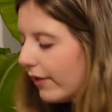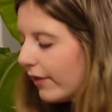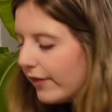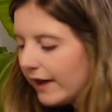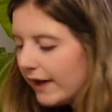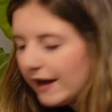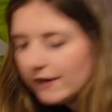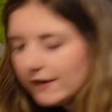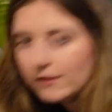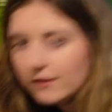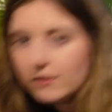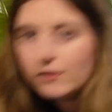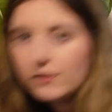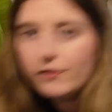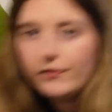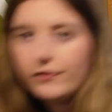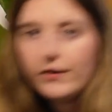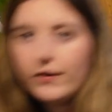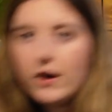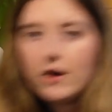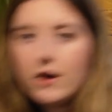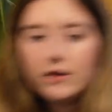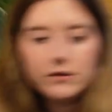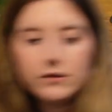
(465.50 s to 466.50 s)
that's the
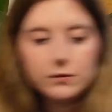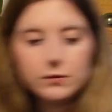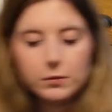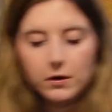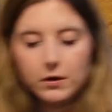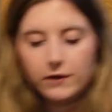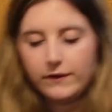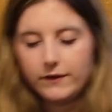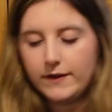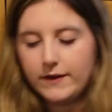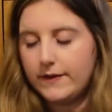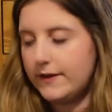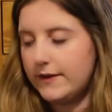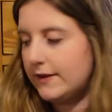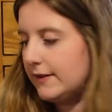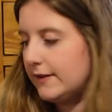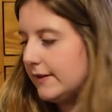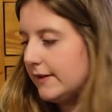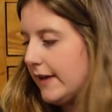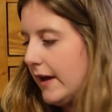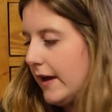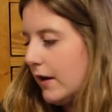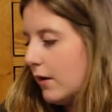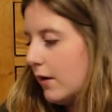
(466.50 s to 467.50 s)
first one. Then the
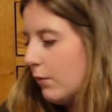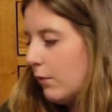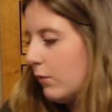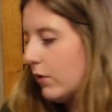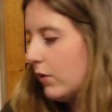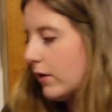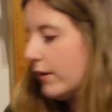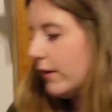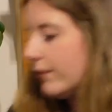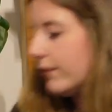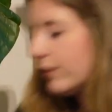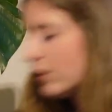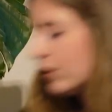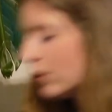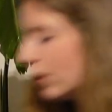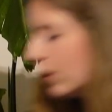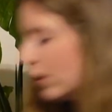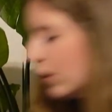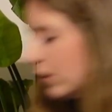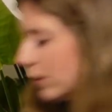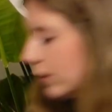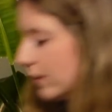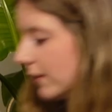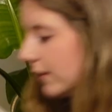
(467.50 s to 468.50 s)
second one I've
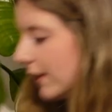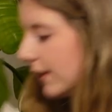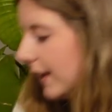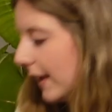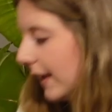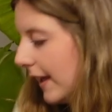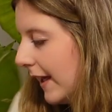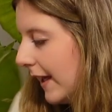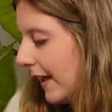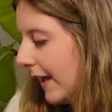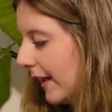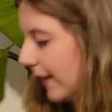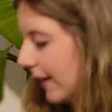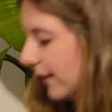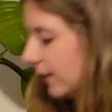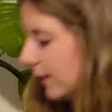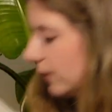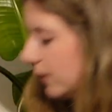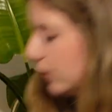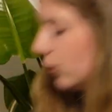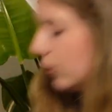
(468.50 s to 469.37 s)
got is,